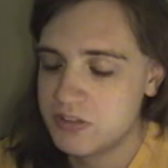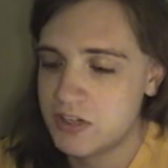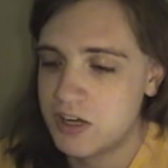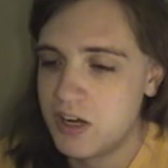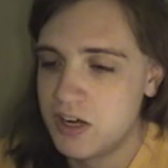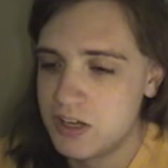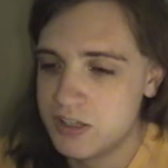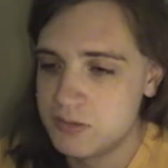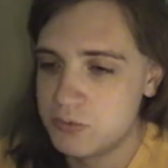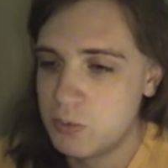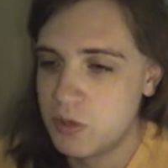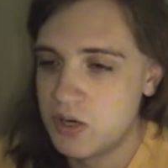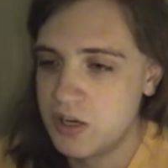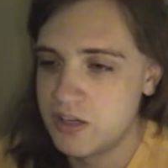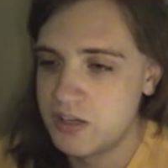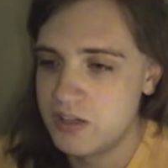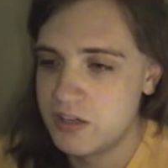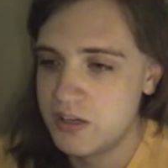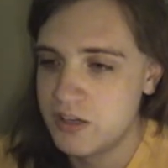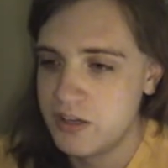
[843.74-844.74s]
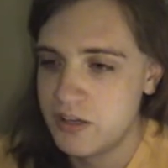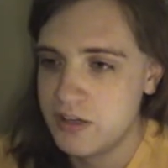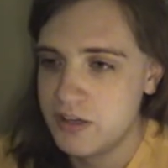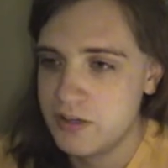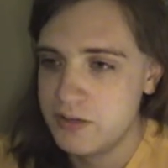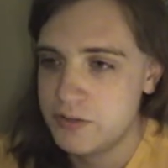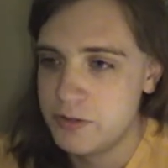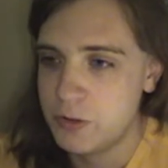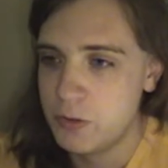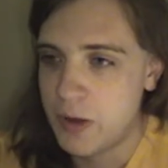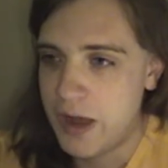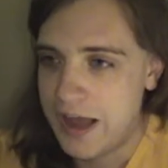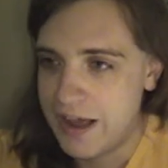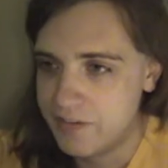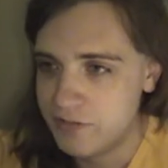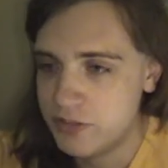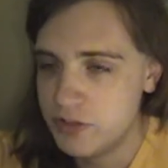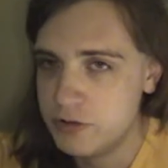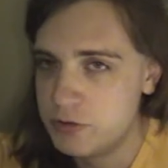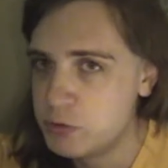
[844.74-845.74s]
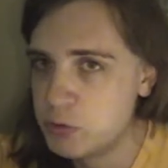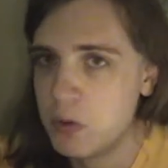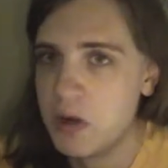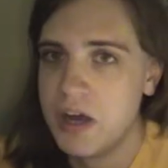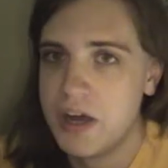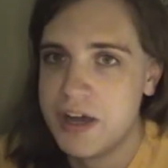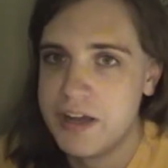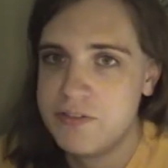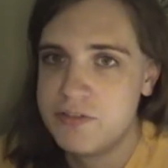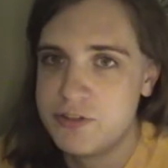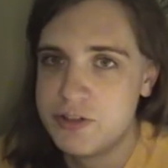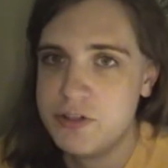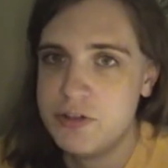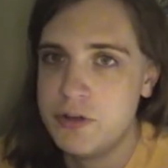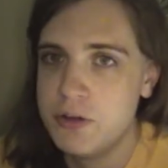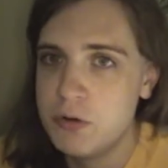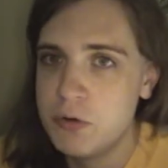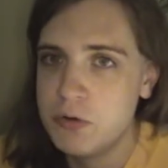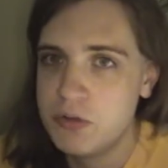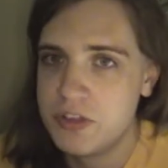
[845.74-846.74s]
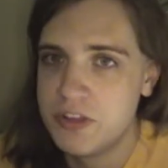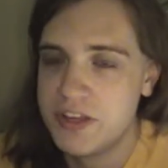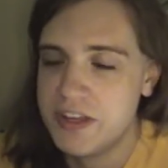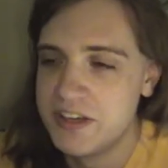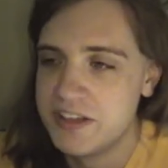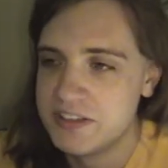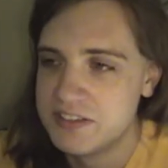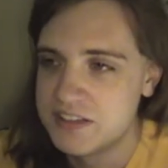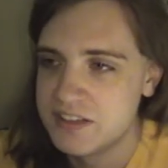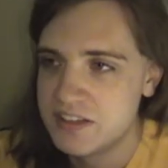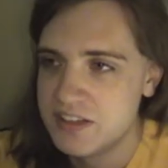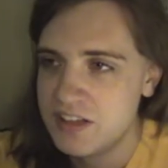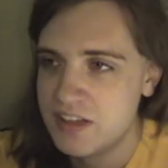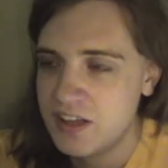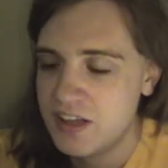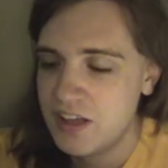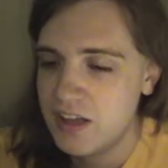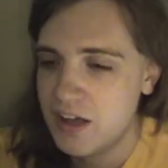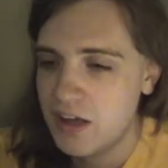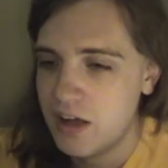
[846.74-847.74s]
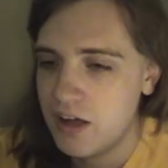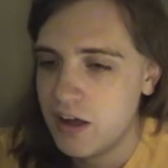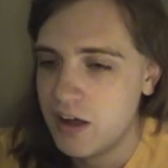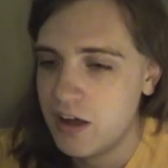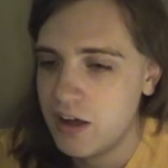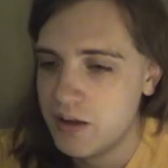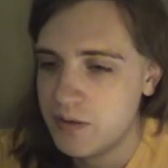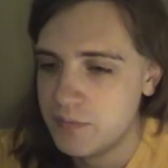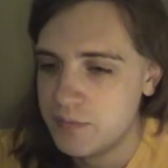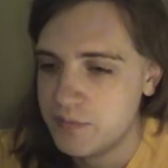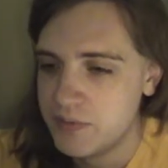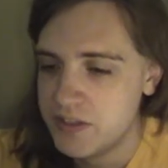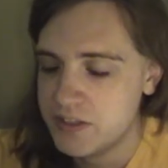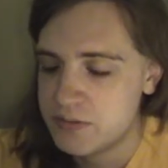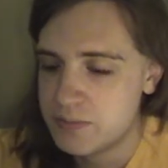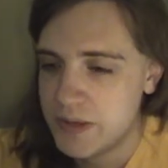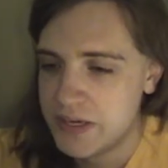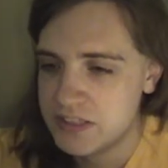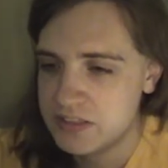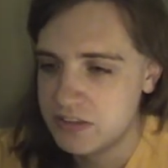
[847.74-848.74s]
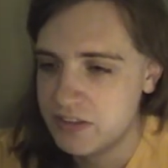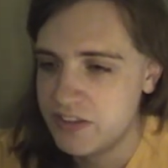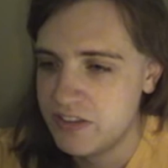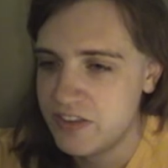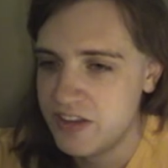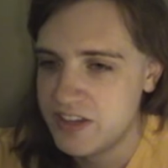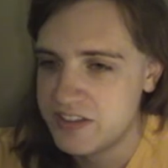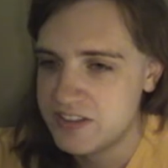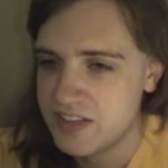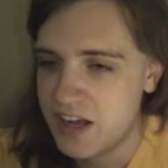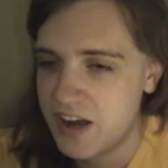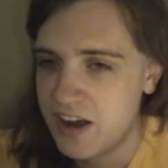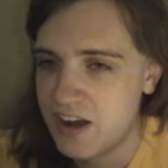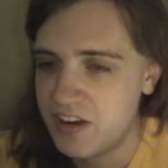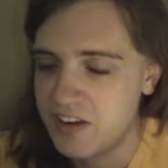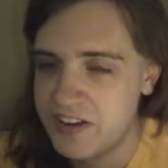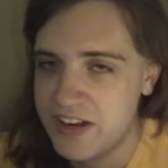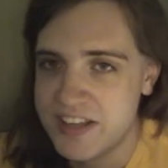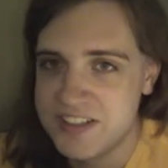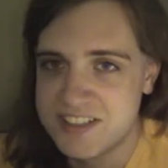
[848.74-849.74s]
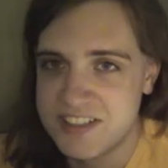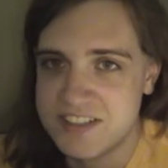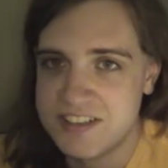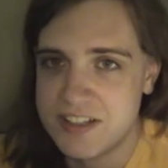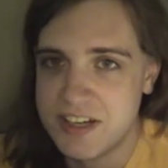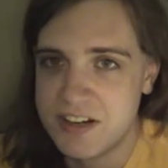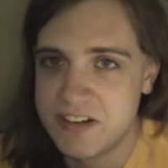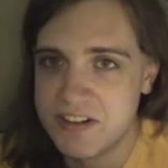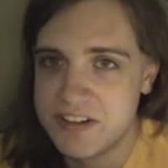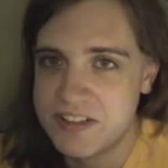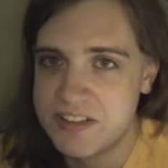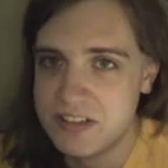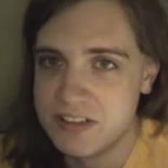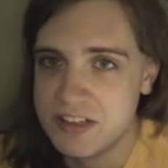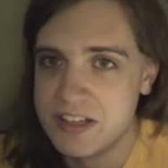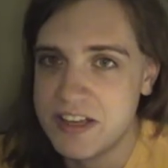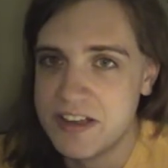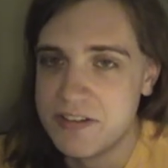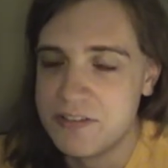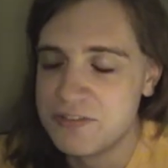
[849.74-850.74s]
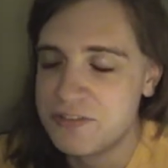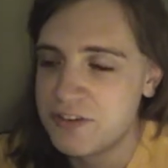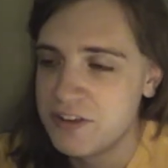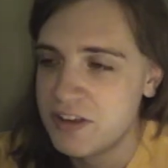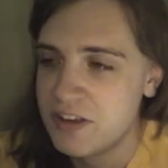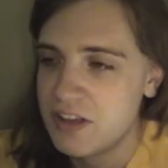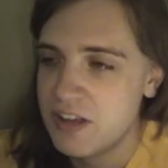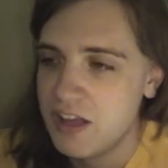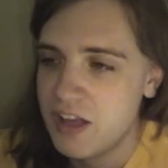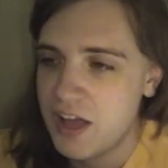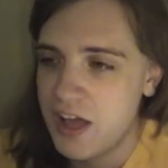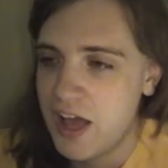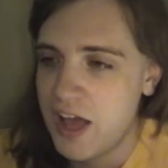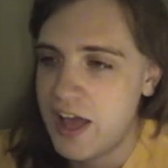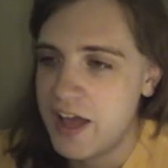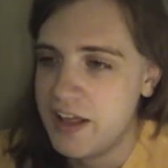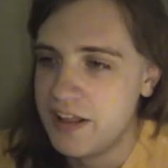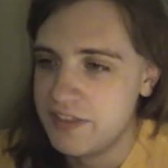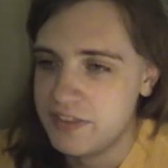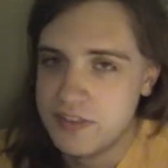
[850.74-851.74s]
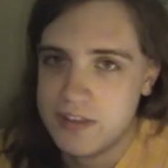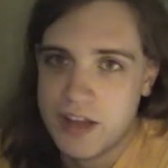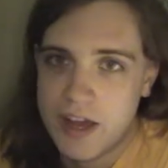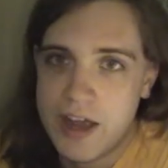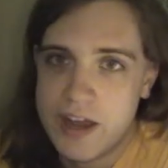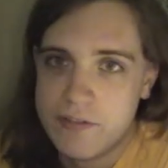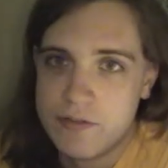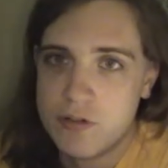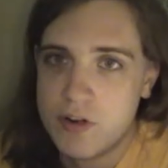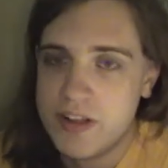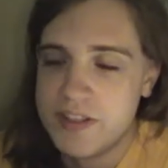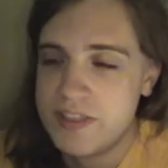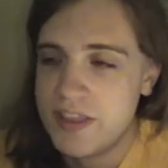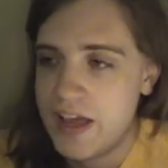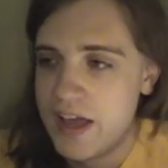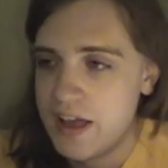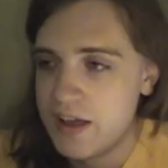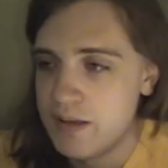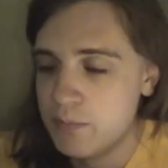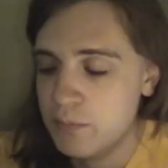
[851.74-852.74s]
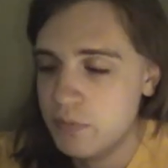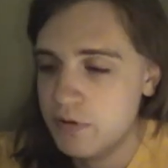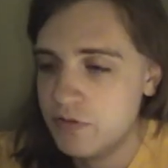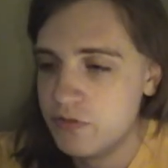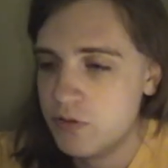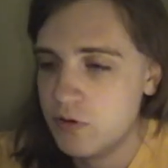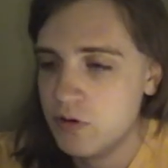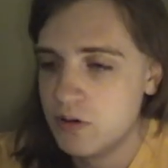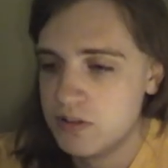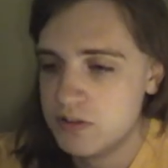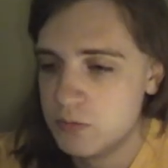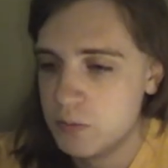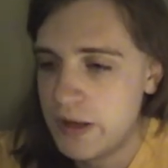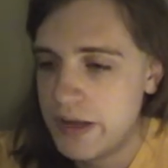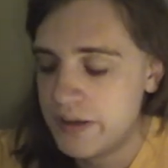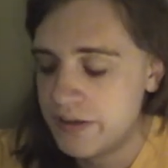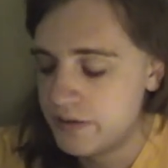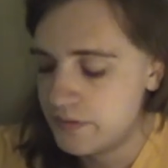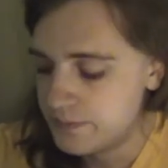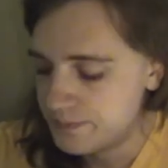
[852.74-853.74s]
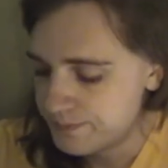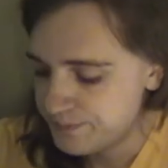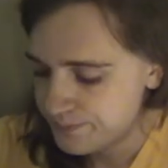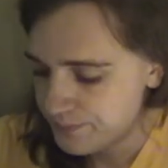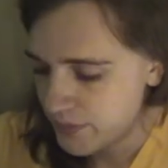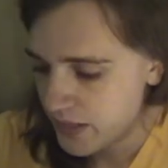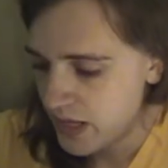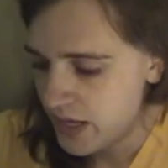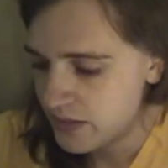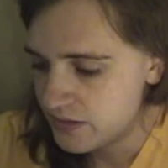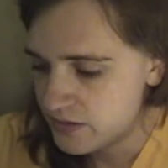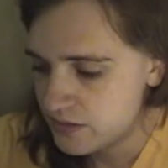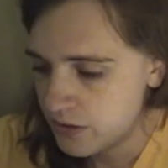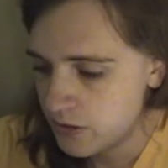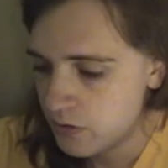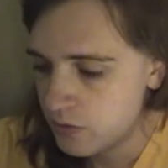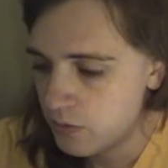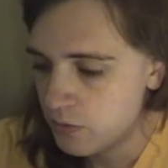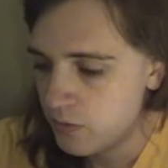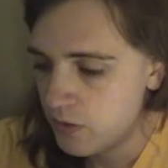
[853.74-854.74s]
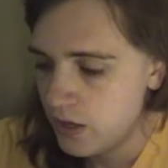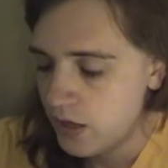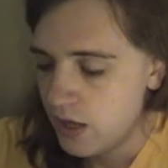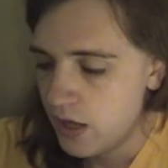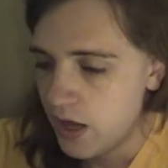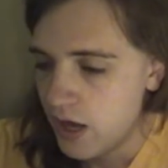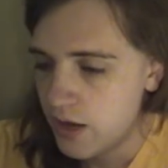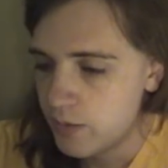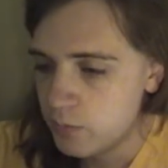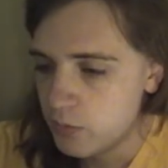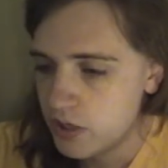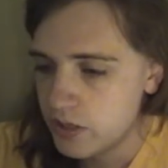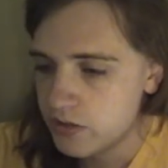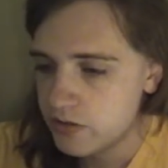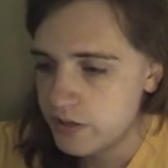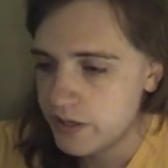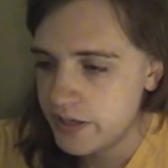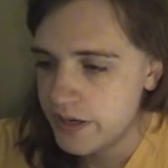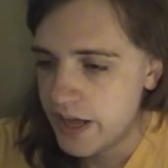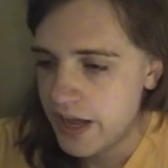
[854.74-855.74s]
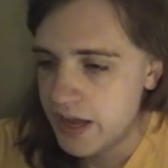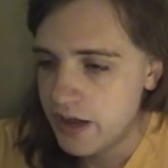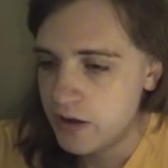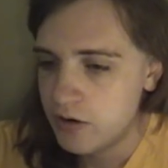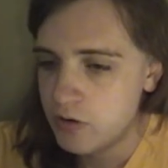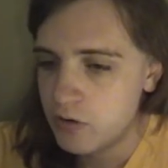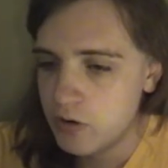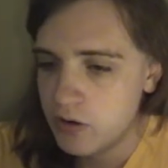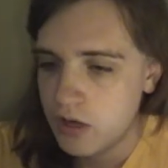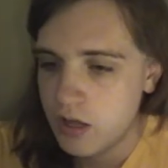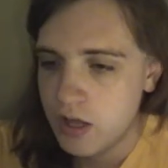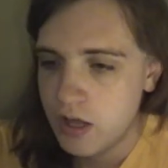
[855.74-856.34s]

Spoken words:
cause one to have the drive to do things, especially things that aren't necessary to live. And I've read that before as well. And so I'm wondering now,